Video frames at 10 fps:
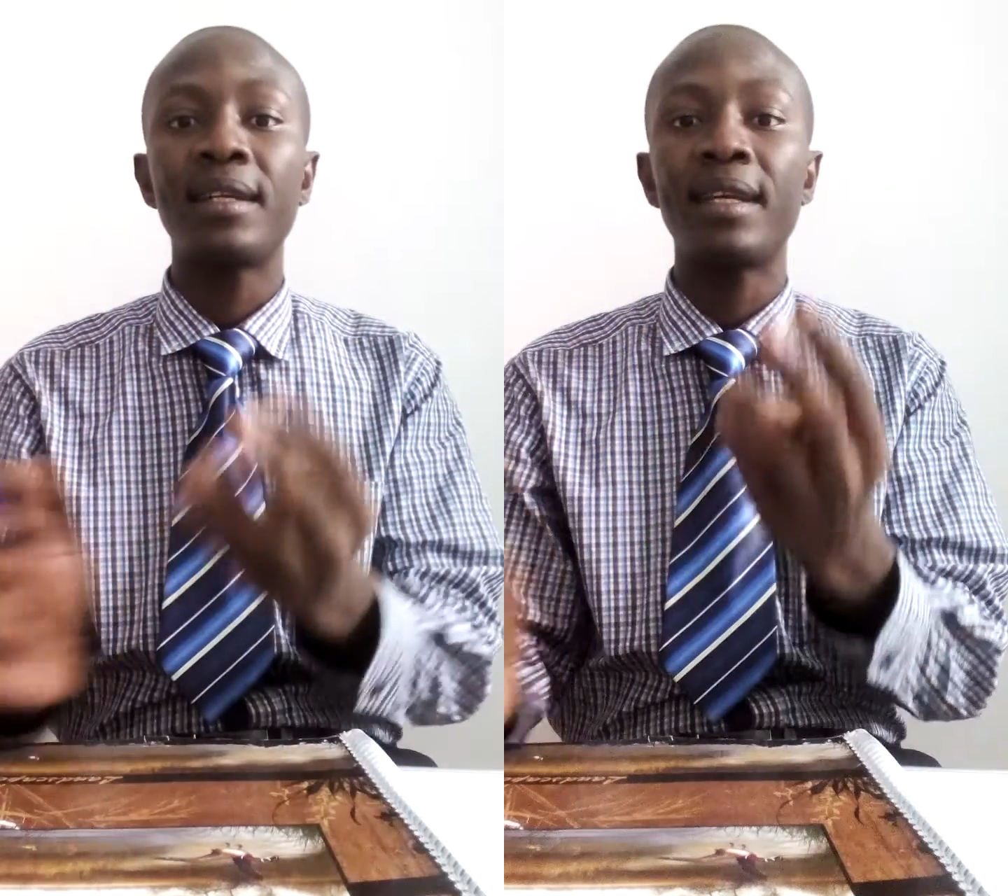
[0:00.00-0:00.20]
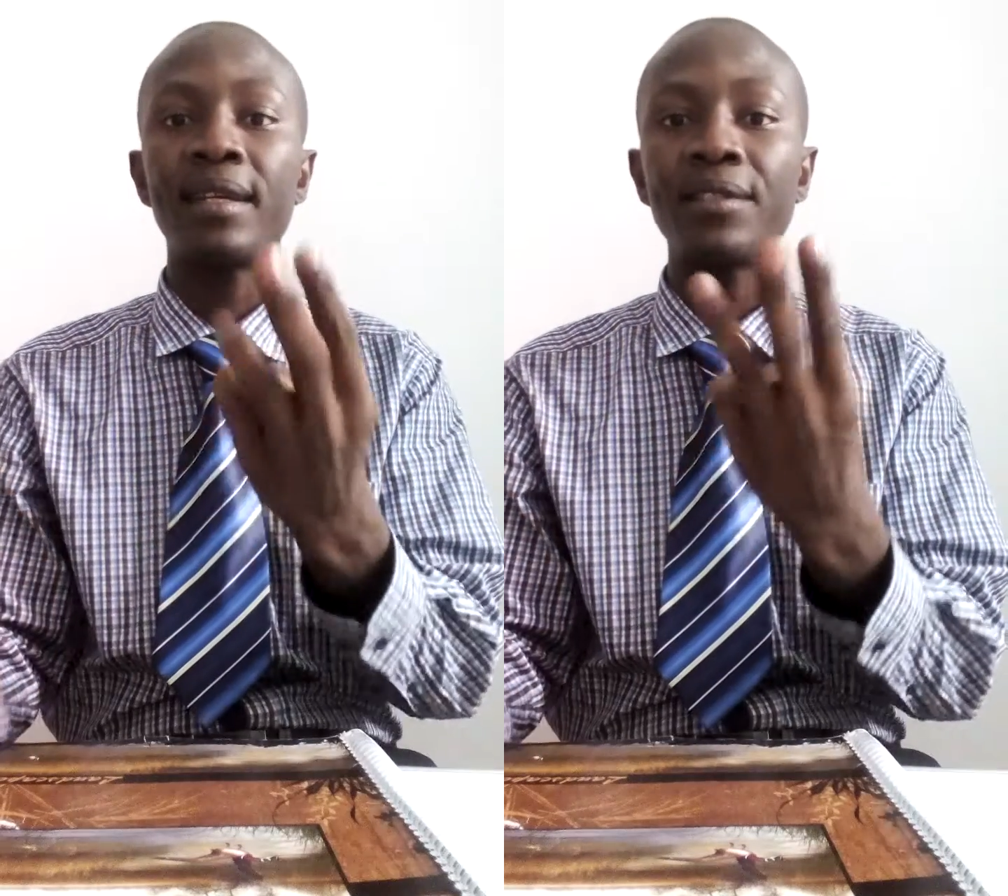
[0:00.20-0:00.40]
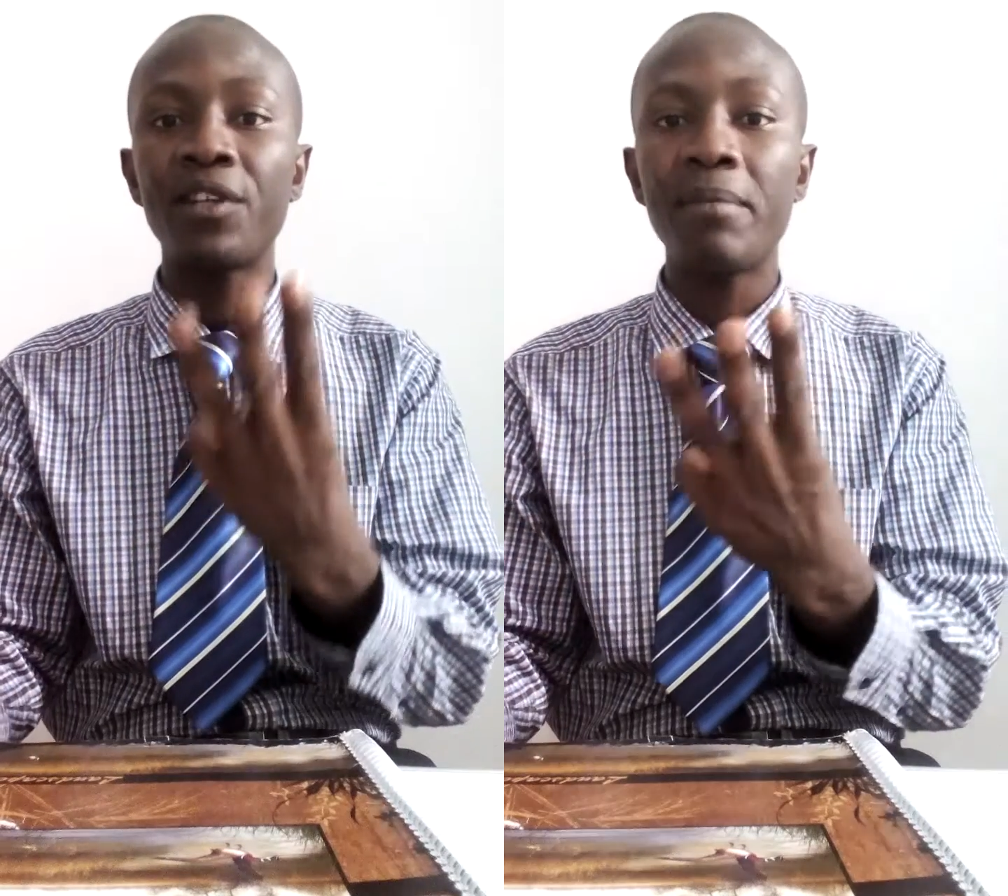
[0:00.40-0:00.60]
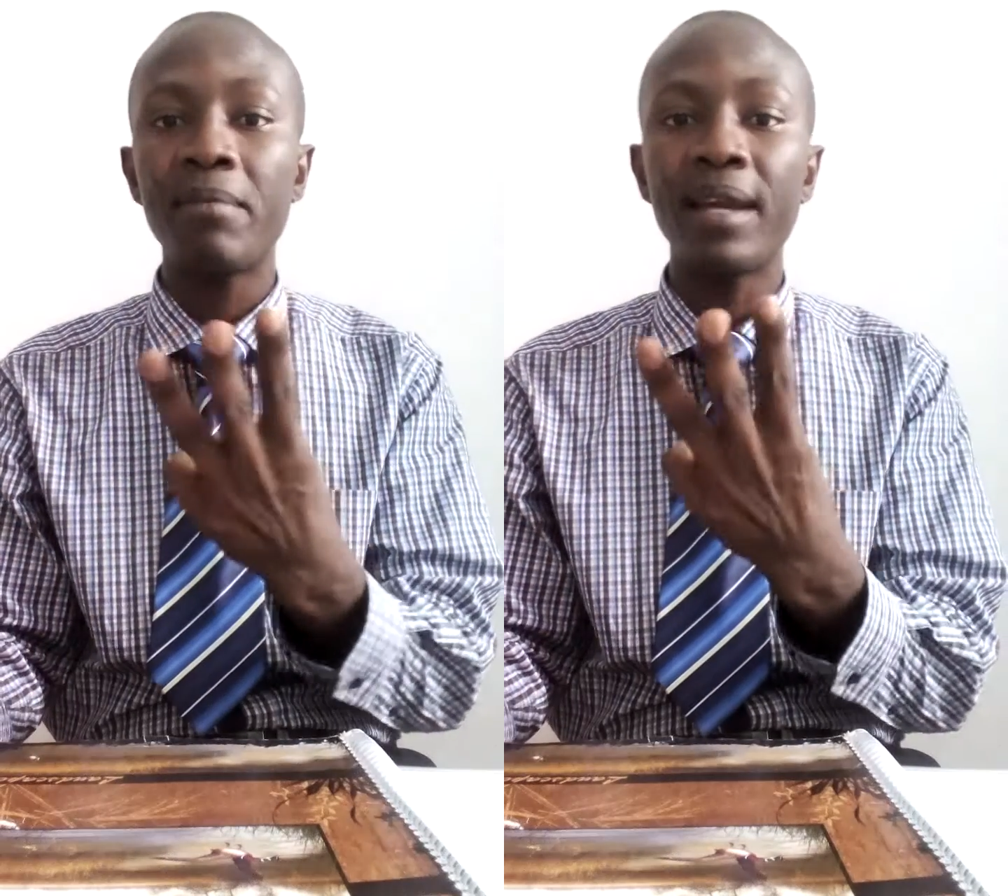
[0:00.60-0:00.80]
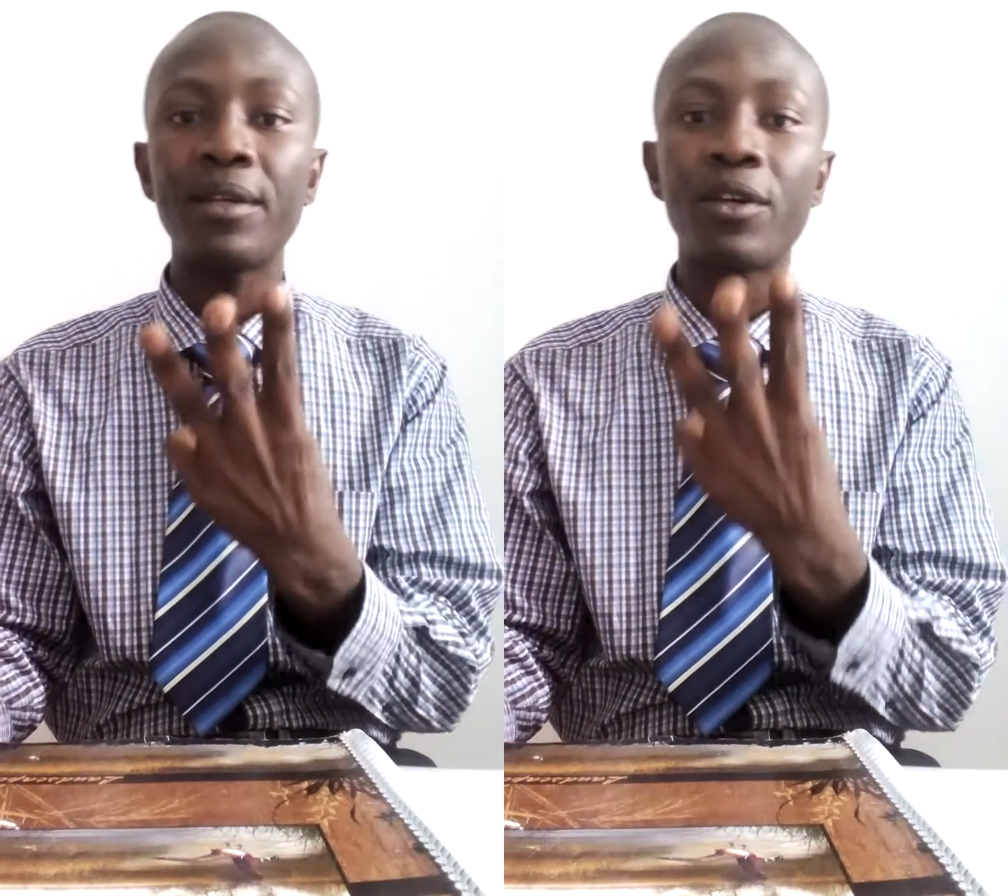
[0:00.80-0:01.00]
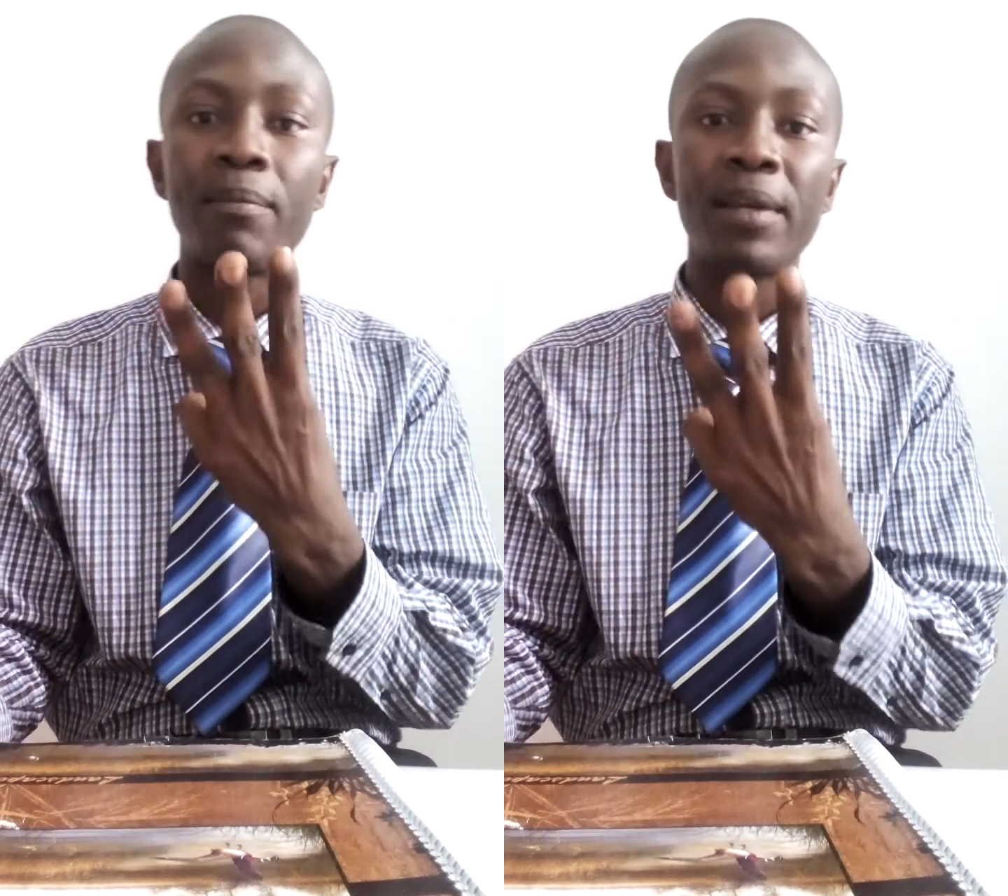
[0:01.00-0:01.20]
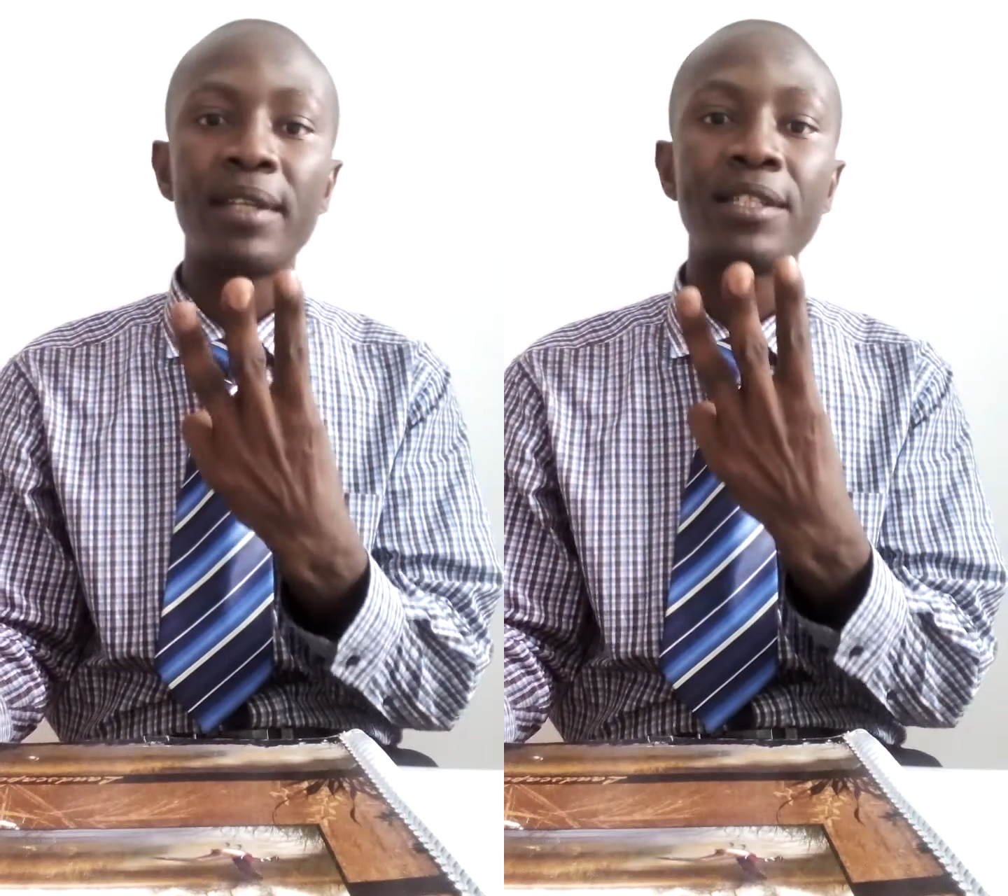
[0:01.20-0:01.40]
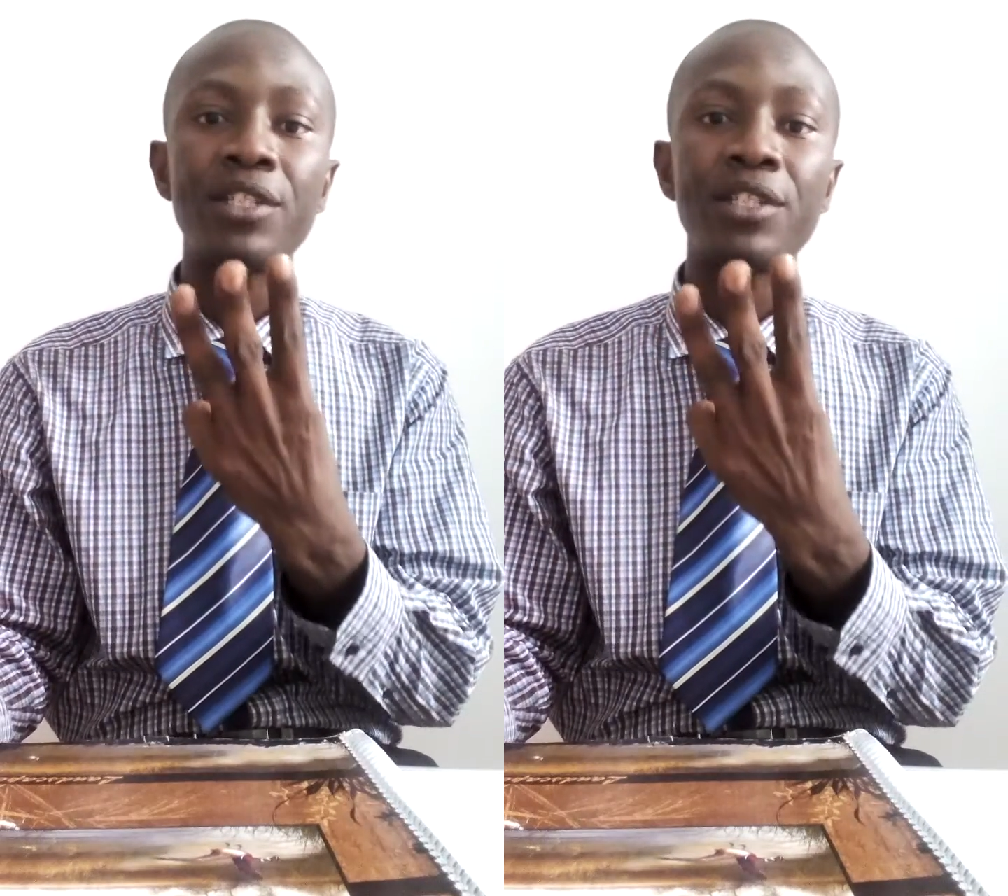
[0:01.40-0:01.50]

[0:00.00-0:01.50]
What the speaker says: there are three main competing